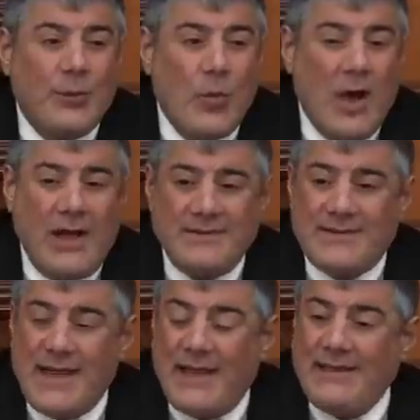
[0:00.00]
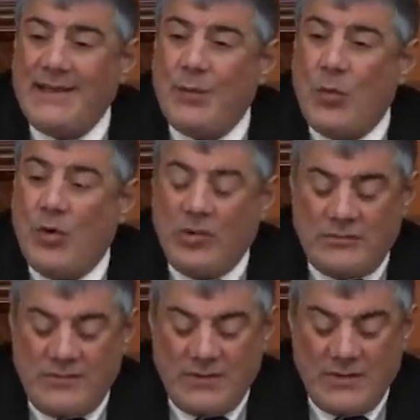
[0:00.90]
one tiny
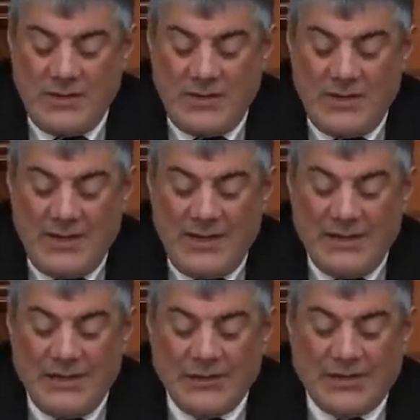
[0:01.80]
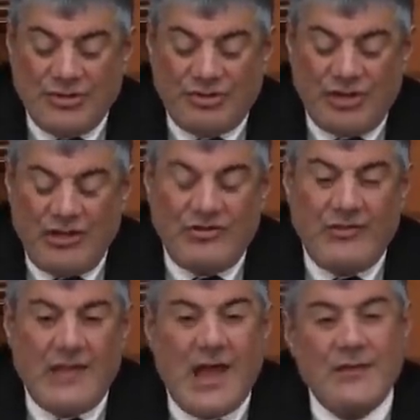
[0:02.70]
word, you can change
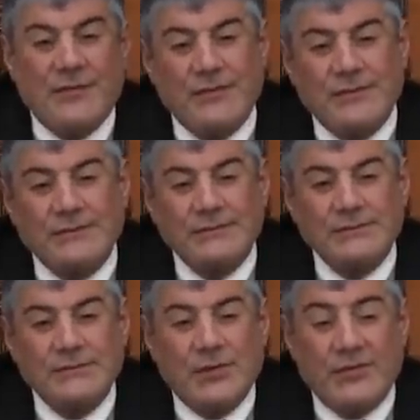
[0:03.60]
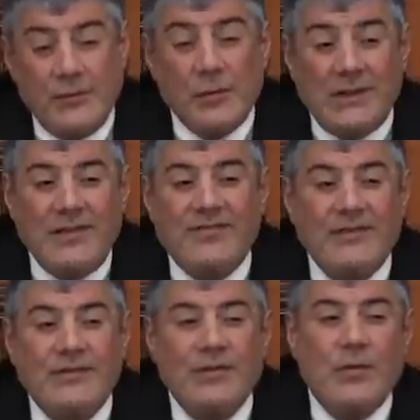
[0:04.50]
his life, because he would
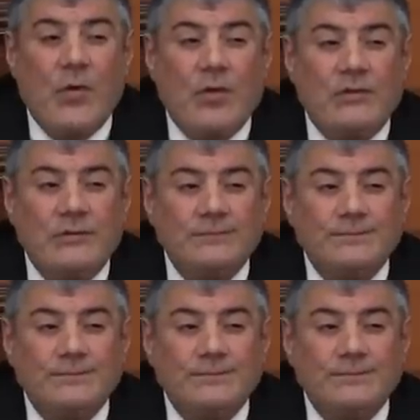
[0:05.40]
listen to your word.